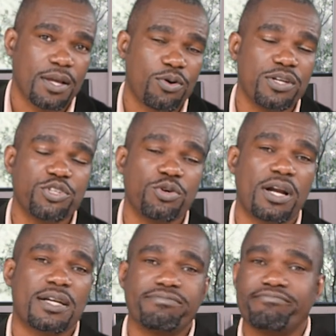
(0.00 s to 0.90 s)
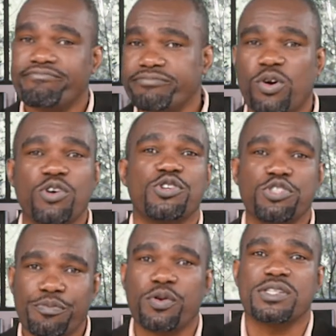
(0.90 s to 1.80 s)
Kundishora goes on
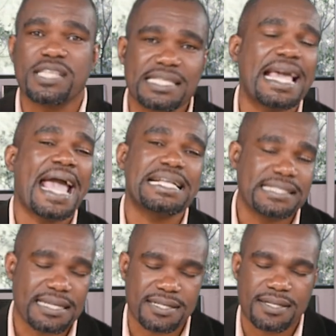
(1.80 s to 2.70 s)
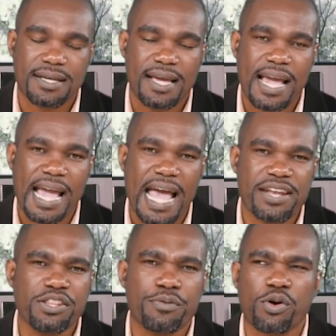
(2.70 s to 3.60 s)
to process her exit. And
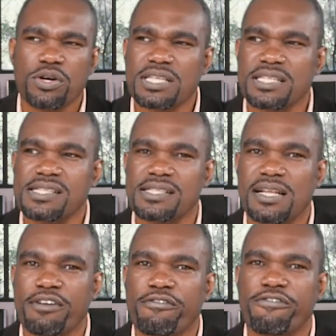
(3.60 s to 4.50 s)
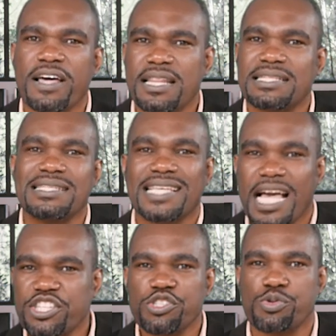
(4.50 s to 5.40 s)
in the process, further
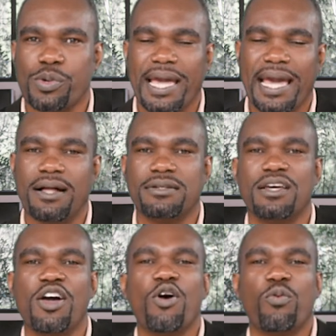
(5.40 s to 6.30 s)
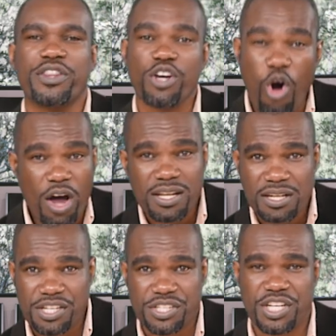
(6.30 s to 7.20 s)
discussions were held with the
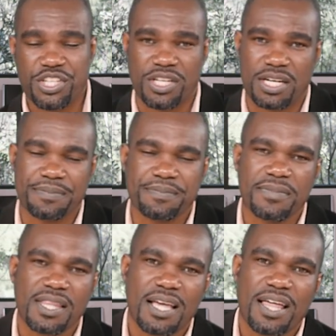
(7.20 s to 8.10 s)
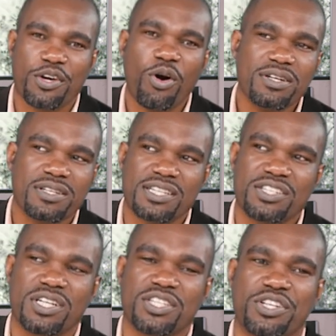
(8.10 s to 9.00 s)
honorary treasurer. The honorary
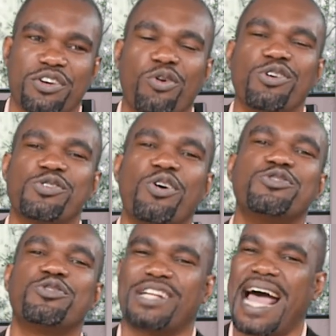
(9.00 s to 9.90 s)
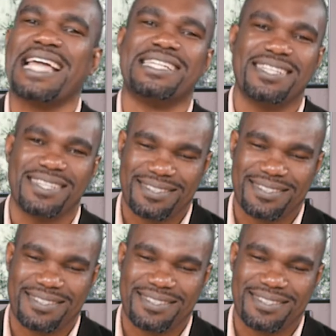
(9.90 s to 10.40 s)
treasurer goes on to write